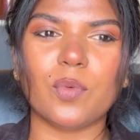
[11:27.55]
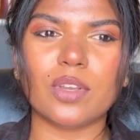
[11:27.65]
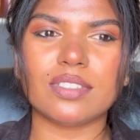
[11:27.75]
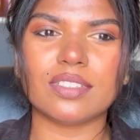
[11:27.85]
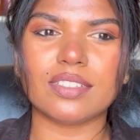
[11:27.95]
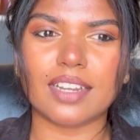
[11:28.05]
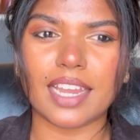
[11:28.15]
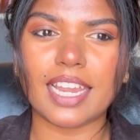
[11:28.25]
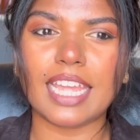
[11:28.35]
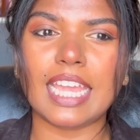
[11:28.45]
was
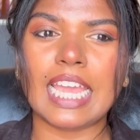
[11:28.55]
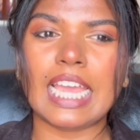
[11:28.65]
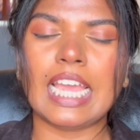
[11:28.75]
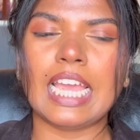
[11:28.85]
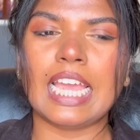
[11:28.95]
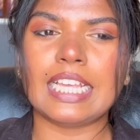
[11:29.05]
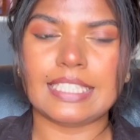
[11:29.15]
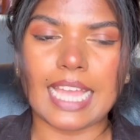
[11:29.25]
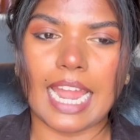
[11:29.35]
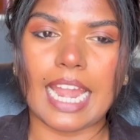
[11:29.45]
really
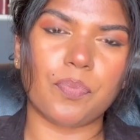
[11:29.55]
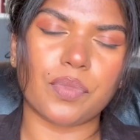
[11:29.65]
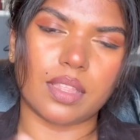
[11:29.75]
sad.